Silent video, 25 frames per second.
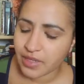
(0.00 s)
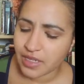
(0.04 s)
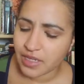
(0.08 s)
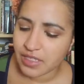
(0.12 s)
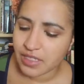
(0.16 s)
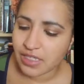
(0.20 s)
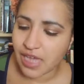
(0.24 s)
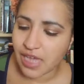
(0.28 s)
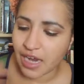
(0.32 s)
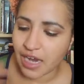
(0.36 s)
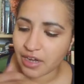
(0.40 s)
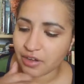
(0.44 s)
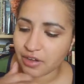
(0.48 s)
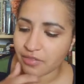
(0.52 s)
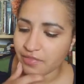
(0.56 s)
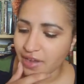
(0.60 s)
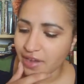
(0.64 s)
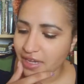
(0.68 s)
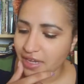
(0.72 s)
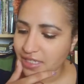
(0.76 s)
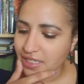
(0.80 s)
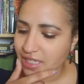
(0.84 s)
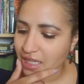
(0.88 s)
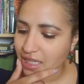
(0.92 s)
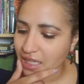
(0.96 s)

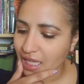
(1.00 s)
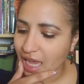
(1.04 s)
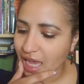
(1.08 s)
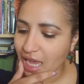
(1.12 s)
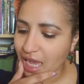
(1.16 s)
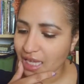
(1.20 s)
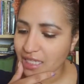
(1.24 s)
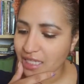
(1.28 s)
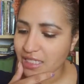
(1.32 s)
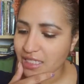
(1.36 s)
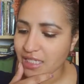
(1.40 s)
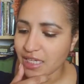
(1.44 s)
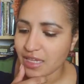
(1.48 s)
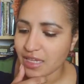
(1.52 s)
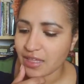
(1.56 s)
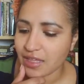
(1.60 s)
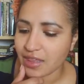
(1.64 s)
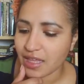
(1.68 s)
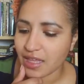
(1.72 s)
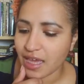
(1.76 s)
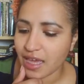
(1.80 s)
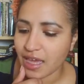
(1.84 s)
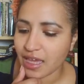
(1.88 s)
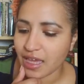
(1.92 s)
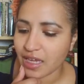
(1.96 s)
sacrifice and the idea
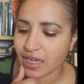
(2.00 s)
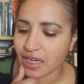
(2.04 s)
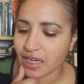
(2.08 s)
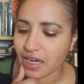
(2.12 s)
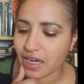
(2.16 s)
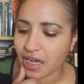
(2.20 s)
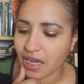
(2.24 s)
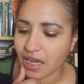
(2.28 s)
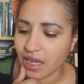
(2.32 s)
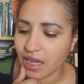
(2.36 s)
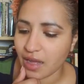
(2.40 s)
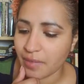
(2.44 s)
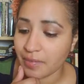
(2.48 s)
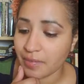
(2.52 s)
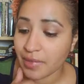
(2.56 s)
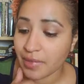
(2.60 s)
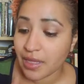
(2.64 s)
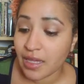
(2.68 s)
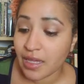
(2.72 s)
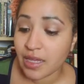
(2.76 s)
that um,